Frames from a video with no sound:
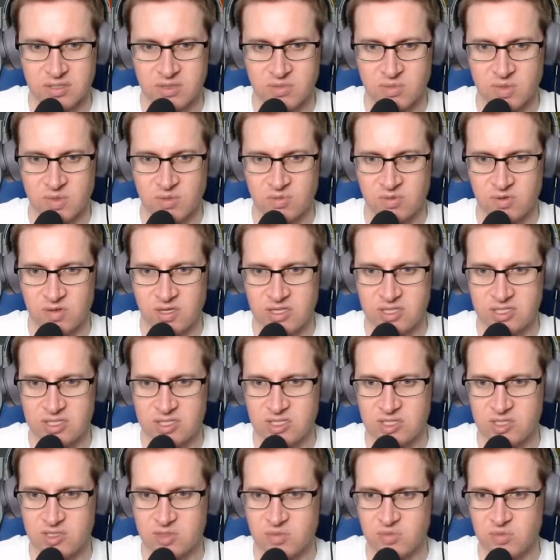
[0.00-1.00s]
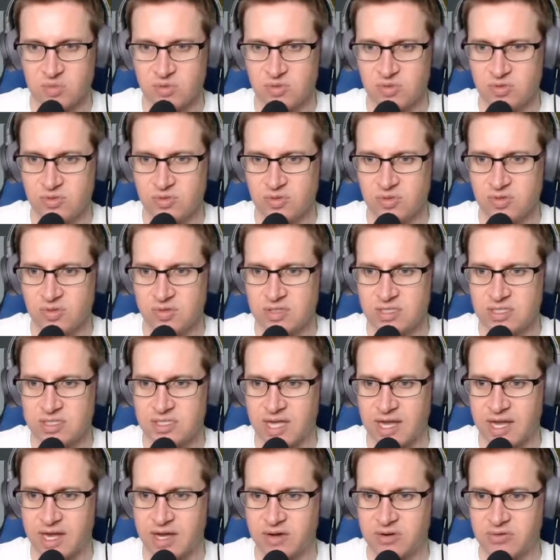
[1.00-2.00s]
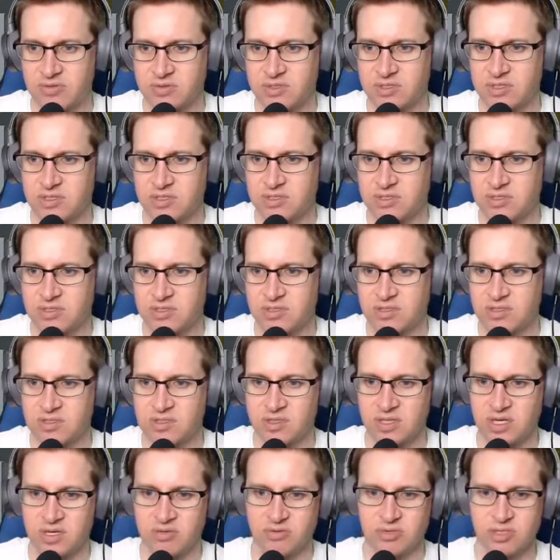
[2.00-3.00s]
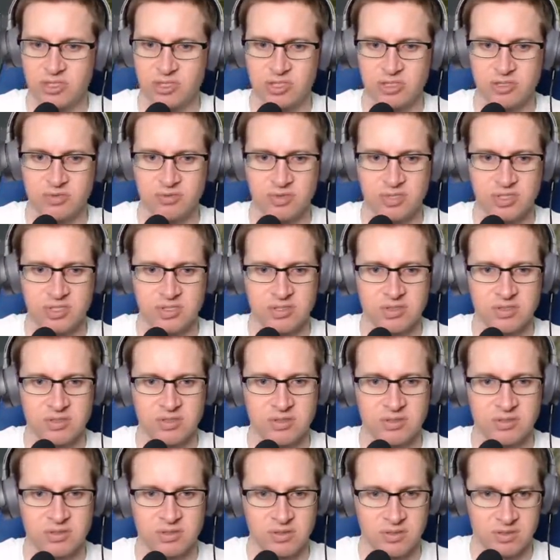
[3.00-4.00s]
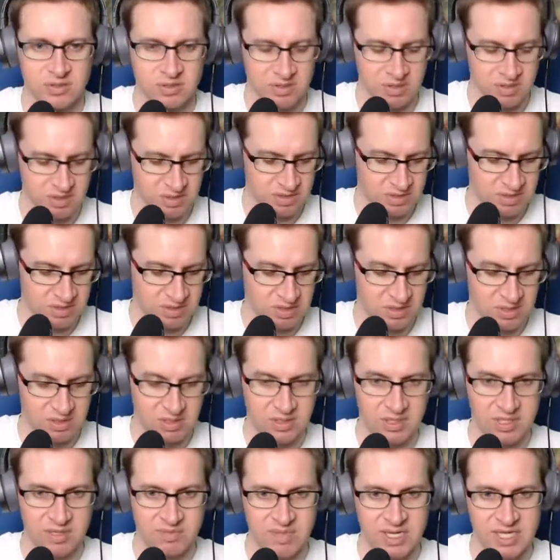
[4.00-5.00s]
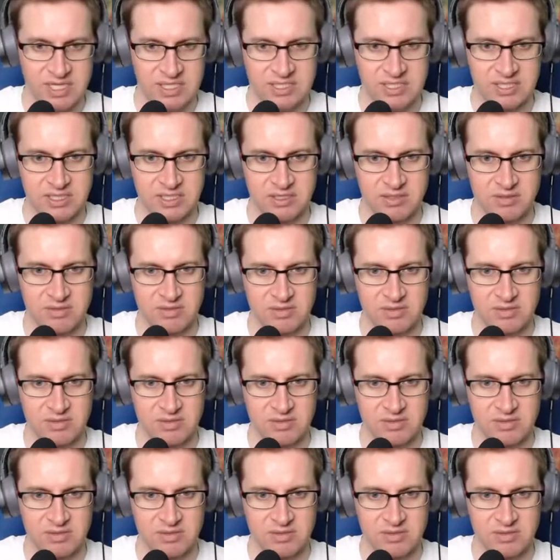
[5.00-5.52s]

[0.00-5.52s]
maybe we could smooth this out. Oh, shoot. Command Z.